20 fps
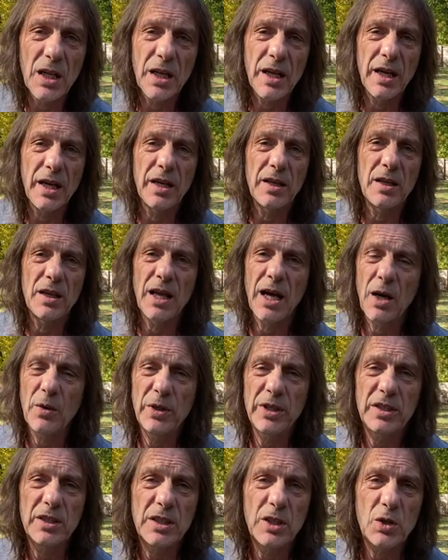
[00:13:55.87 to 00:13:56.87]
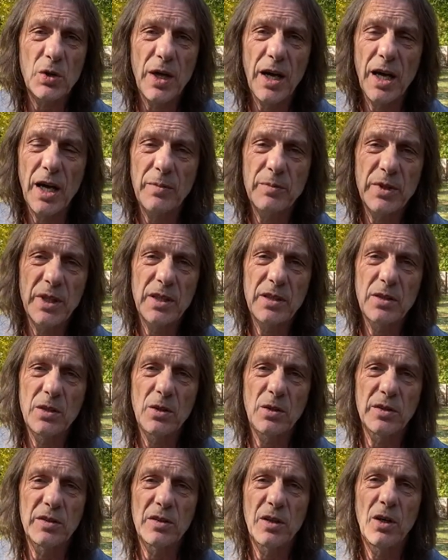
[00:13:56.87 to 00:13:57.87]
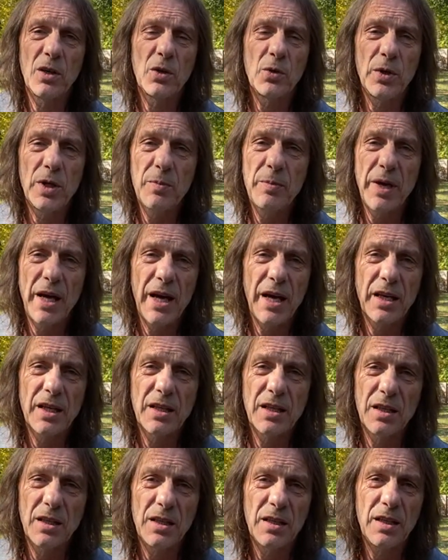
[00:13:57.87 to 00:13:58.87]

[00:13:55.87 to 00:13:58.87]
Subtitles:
and allowing the crime, that goes all the way back.